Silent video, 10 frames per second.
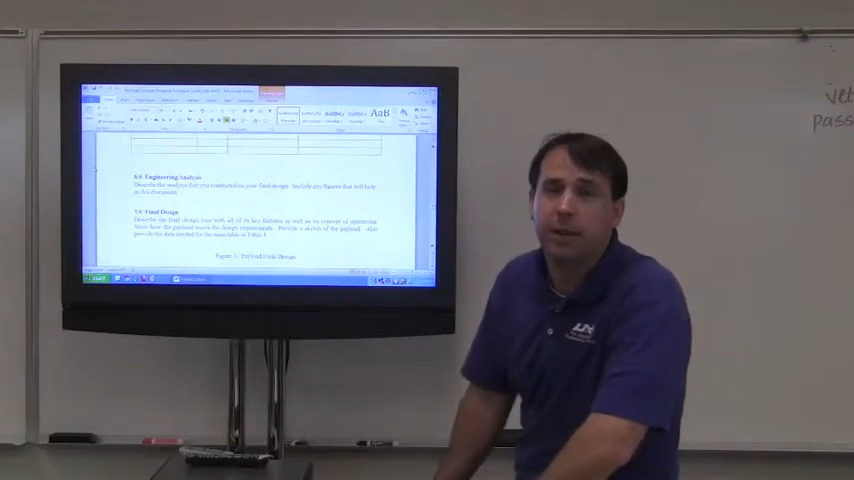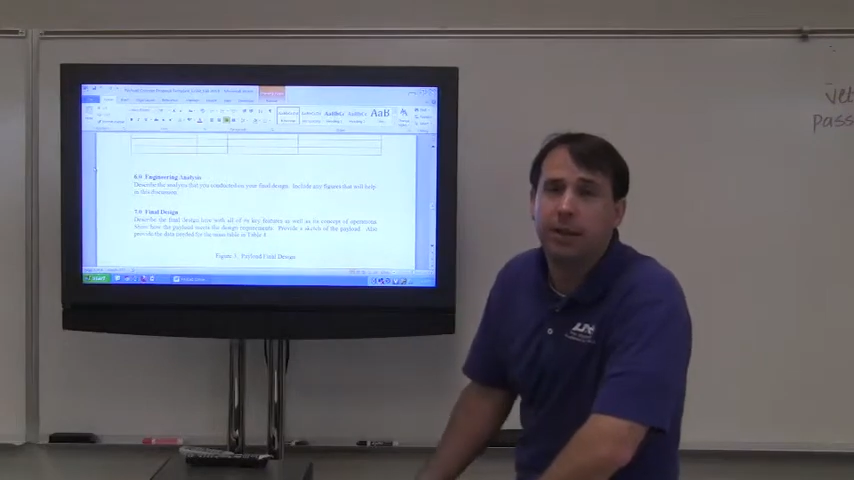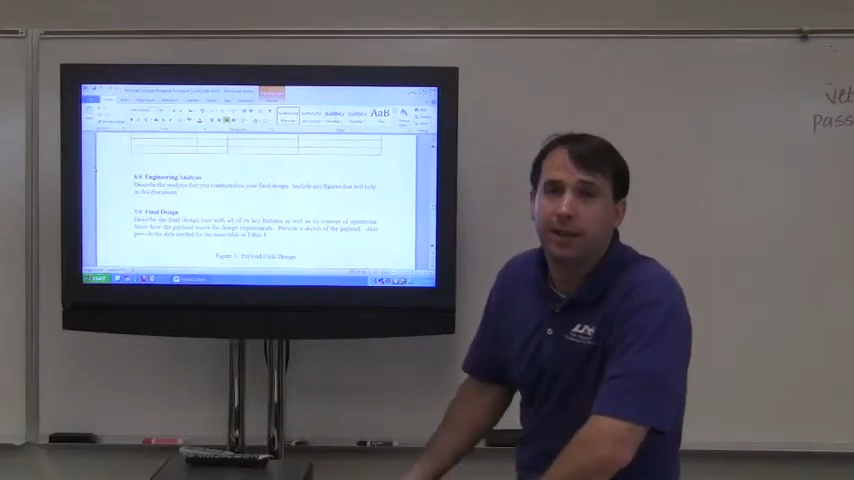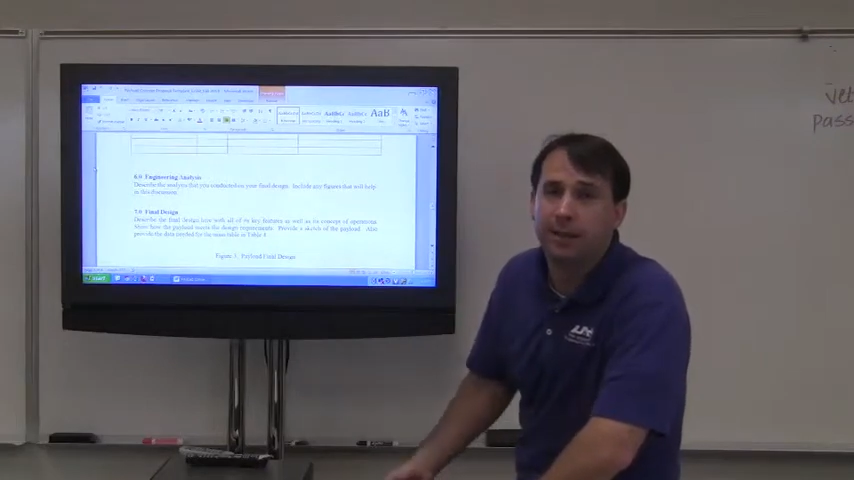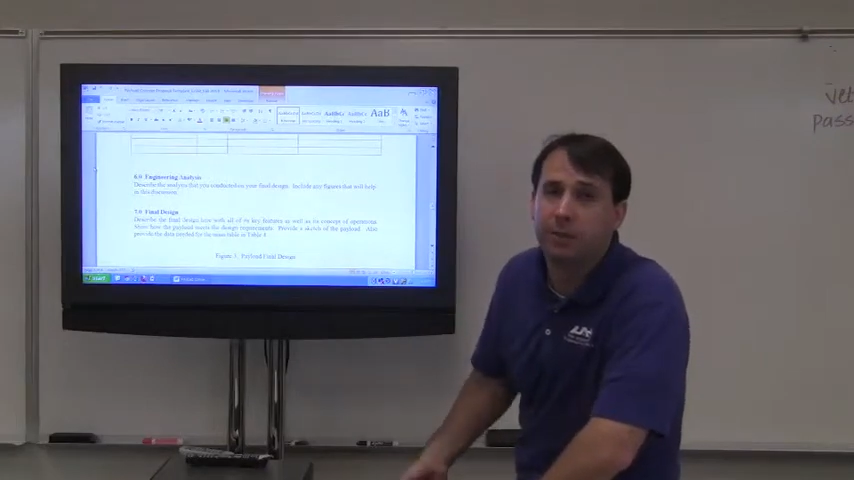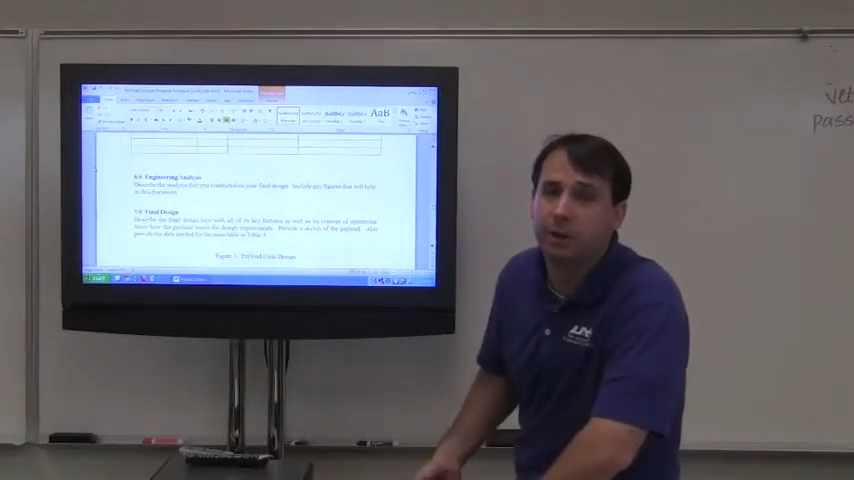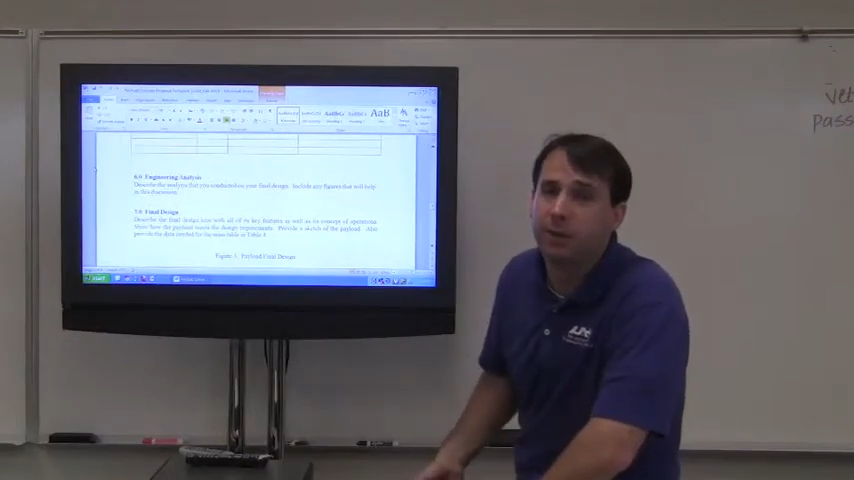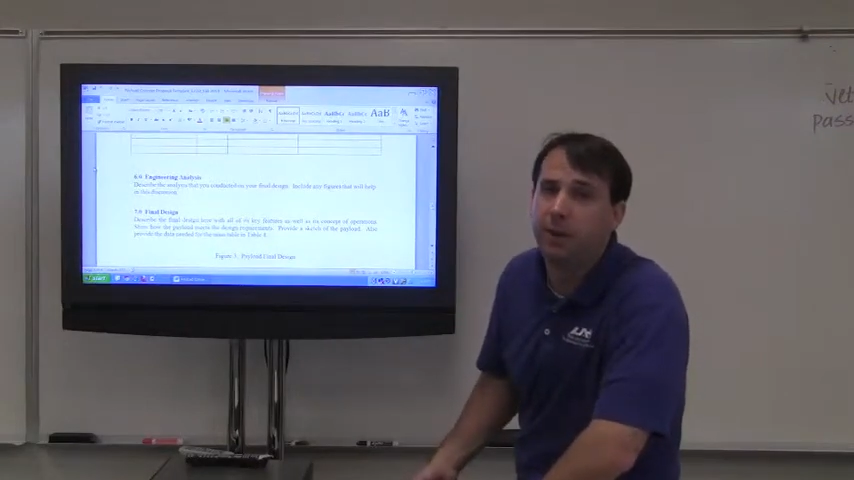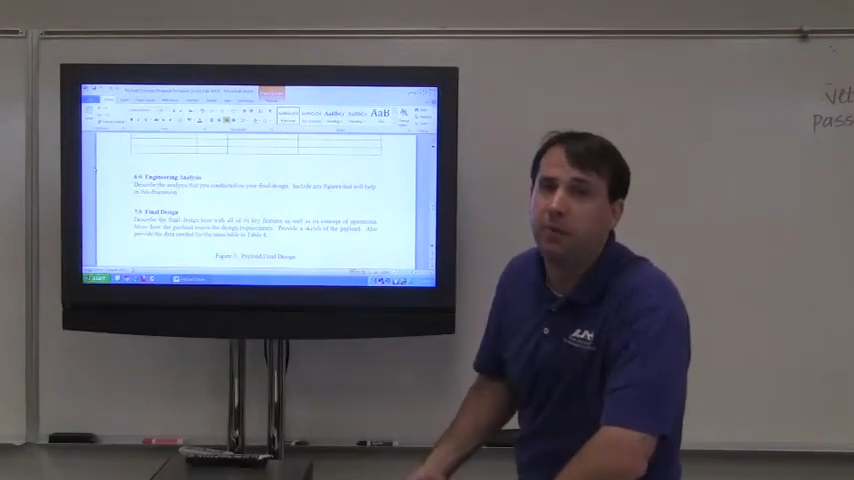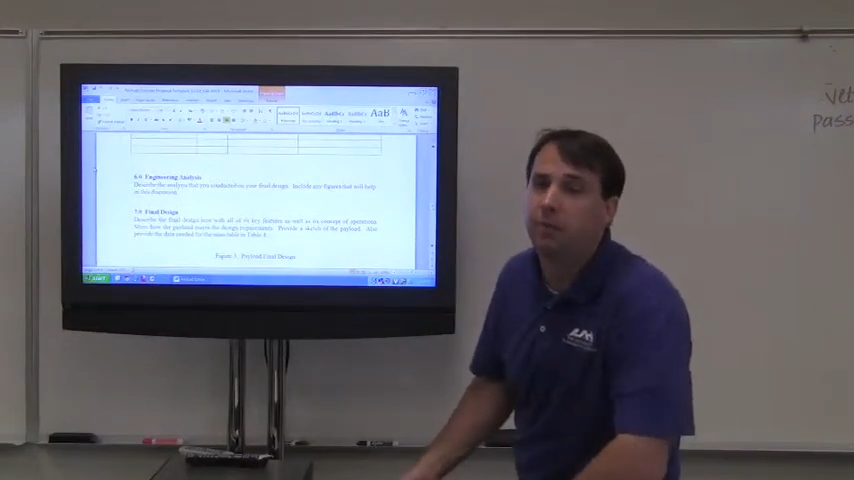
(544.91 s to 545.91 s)
That's
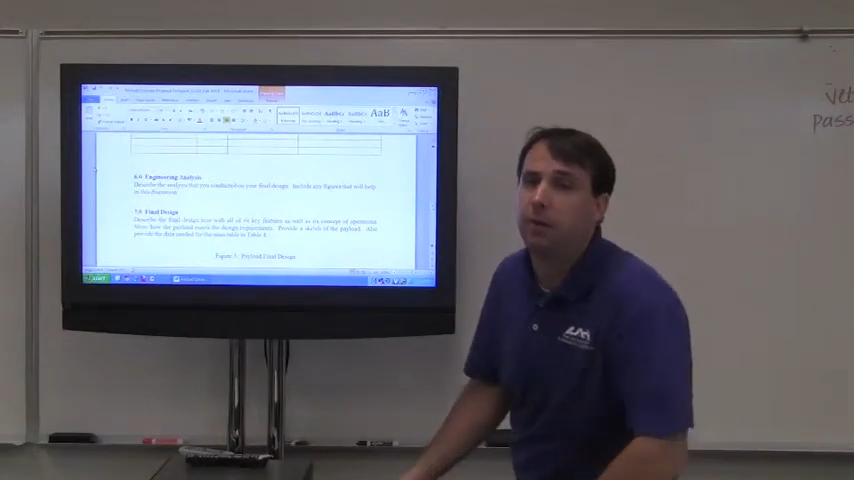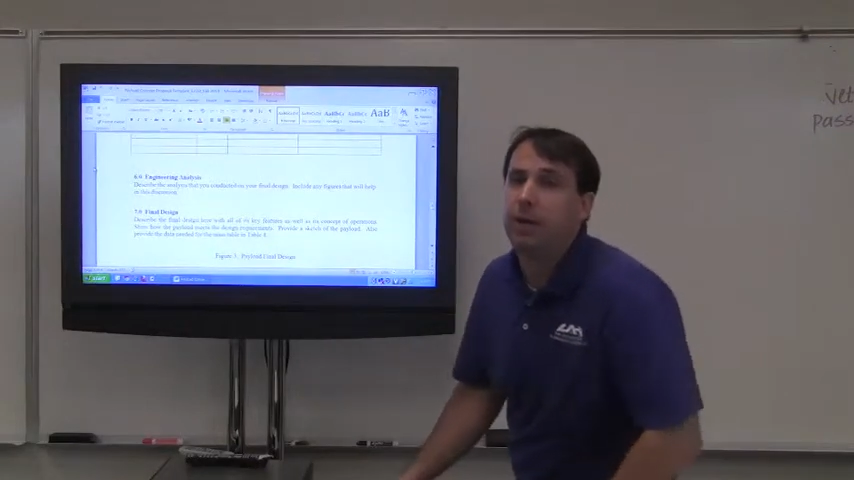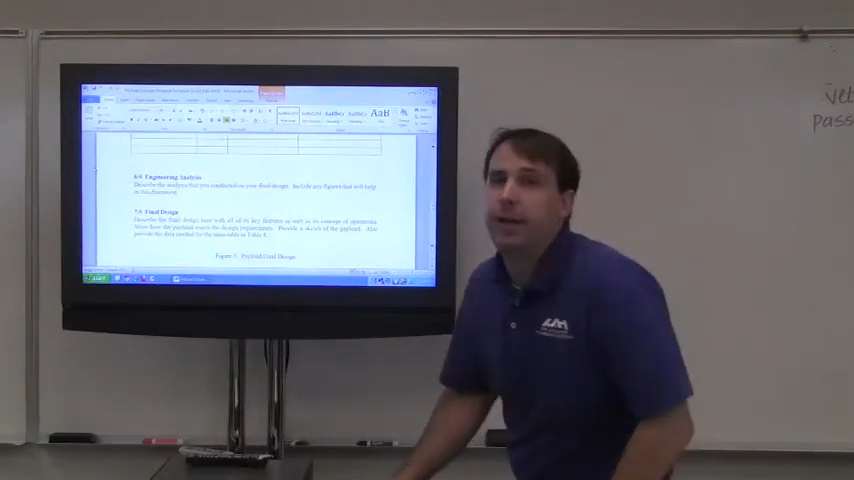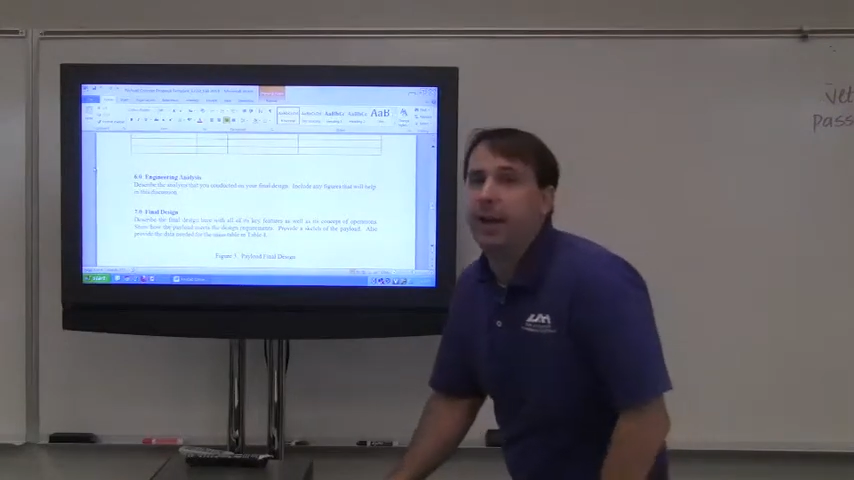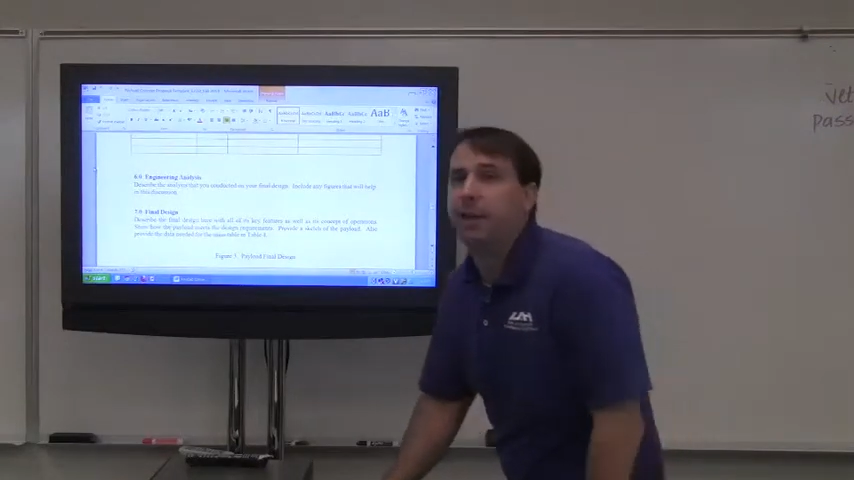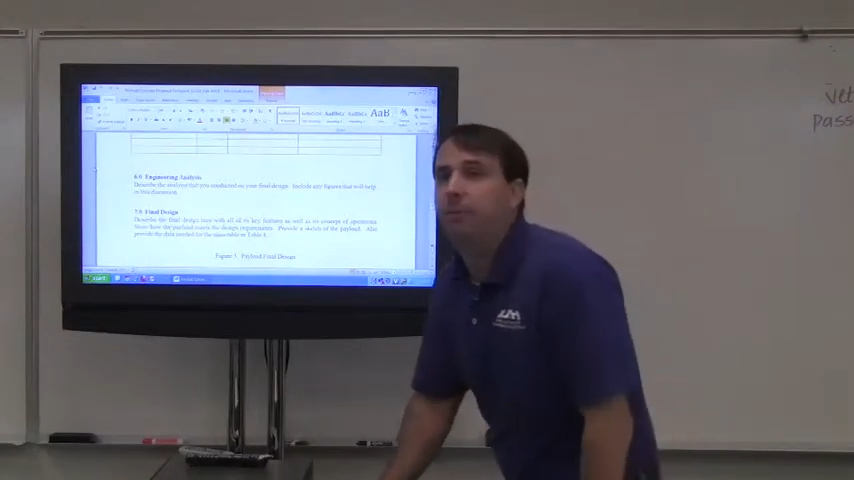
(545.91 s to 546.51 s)
extremely helpful. And